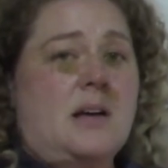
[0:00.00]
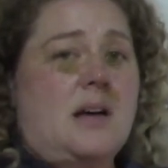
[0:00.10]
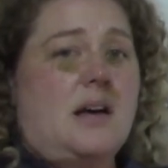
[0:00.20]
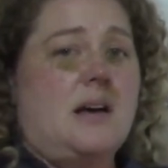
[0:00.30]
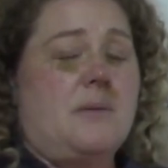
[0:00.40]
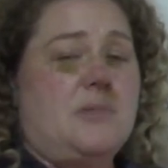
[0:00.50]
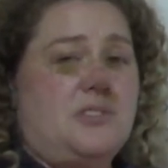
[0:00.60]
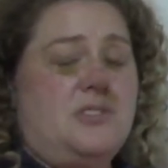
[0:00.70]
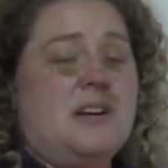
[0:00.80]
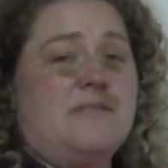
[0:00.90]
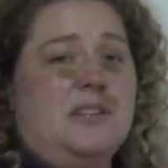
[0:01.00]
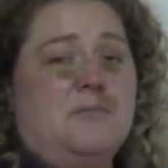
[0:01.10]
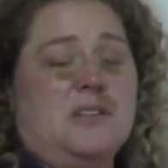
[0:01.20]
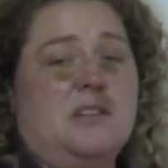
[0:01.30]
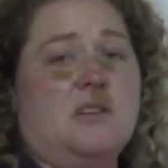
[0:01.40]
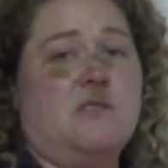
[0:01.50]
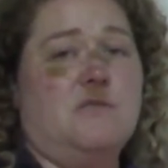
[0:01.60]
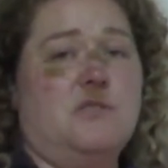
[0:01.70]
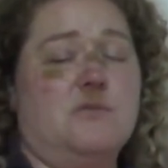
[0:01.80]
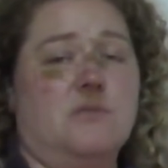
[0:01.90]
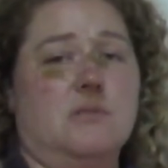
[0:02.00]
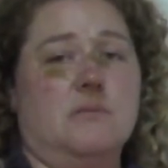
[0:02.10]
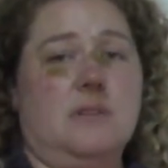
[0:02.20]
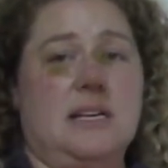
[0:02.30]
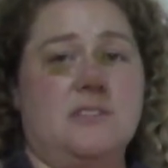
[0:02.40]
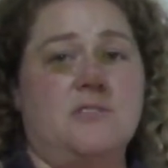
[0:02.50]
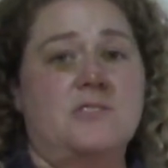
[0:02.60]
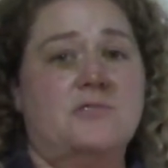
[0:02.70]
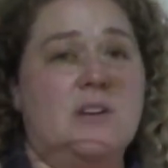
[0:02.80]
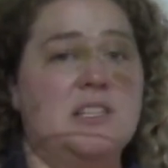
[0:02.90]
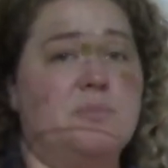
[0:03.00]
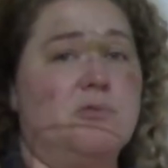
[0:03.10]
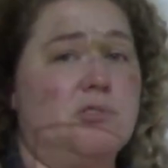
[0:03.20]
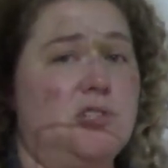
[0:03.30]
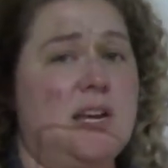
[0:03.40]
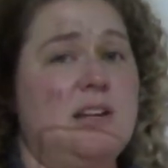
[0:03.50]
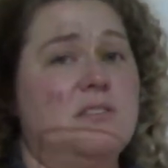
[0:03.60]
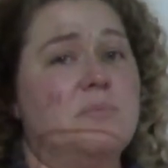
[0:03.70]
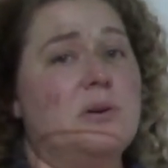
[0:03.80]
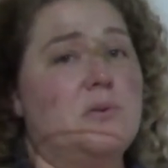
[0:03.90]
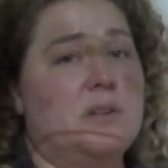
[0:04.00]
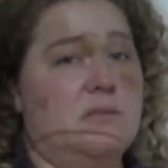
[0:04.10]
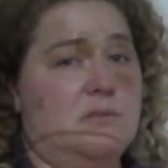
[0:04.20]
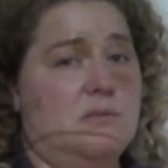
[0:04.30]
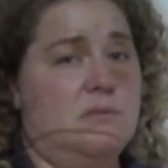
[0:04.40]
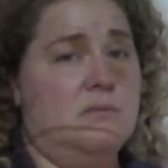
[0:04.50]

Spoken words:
But you definitely want to know your electron transport chain components,